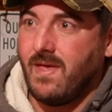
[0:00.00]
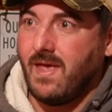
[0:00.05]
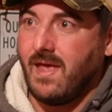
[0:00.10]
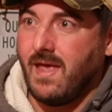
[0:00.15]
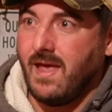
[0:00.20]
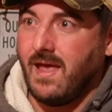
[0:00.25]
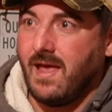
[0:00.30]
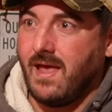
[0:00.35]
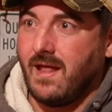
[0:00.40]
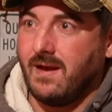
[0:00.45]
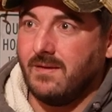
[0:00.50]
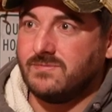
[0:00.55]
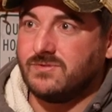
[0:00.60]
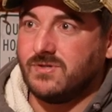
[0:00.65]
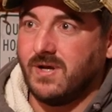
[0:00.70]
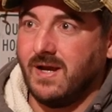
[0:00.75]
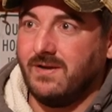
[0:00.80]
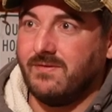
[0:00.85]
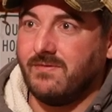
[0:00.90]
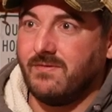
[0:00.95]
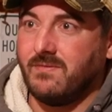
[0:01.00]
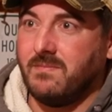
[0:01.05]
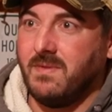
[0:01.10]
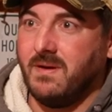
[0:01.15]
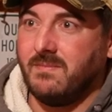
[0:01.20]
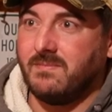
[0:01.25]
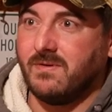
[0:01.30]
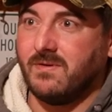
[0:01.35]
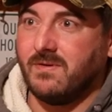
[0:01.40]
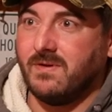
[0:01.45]
and I'm trying to
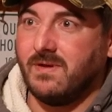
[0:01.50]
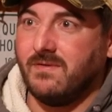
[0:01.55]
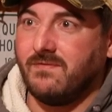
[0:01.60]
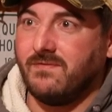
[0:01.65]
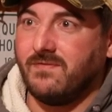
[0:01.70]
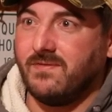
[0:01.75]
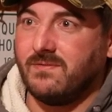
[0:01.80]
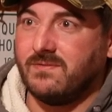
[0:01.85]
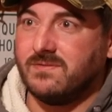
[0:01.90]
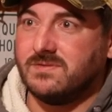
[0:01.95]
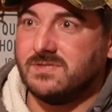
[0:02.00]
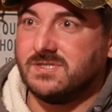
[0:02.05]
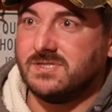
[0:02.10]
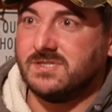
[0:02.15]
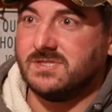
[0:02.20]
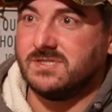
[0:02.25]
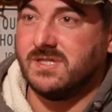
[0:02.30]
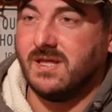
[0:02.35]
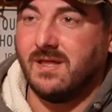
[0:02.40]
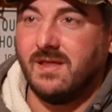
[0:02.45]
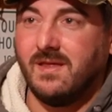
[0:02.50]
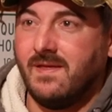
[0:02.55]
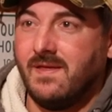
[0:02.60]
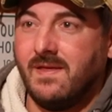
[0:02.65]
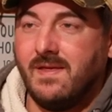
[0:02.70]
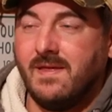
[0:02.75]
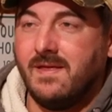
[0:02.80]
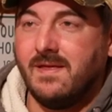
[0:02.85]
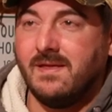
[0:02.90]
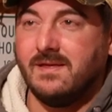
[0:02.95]
remember if it was
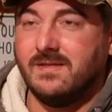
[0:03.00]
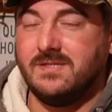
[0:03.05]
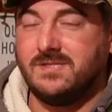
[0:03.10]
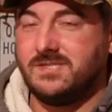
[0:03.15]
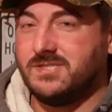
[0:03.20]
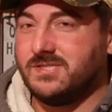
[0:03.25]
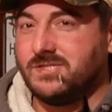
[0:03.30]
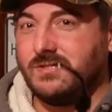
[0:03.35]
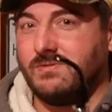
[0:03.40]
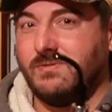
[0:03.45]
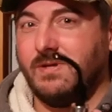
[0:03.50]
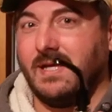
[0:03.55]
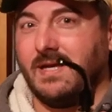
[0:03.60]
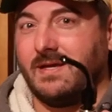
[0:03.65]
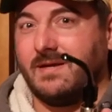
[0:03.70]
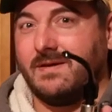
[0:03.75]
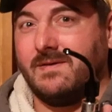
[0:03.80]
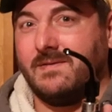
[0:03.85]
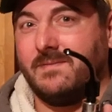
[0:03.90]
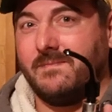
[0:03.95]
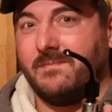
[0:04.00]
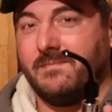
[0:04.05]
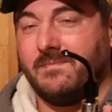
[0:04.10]
this is unique.